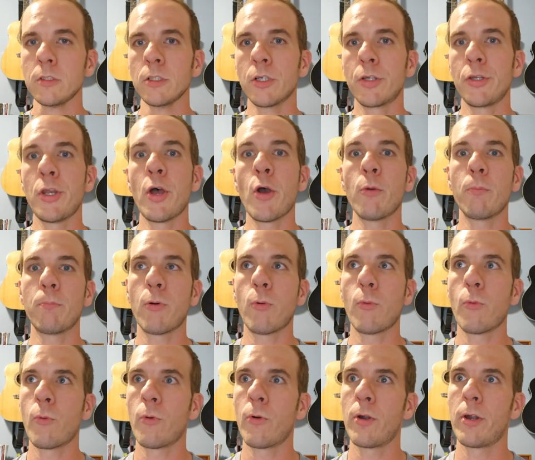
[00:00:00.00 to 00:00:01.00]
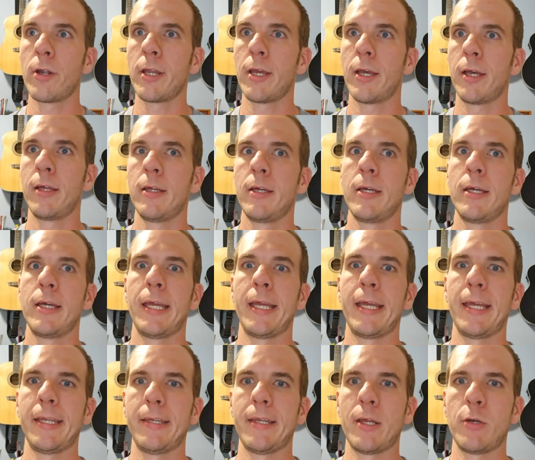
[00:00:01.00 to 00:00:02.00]
no porn
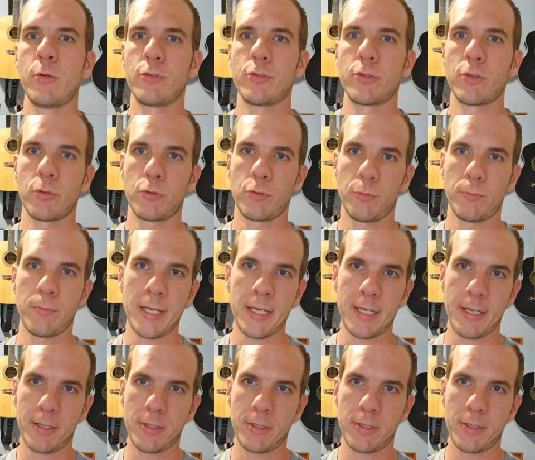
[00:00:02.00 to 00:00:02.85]
and no social media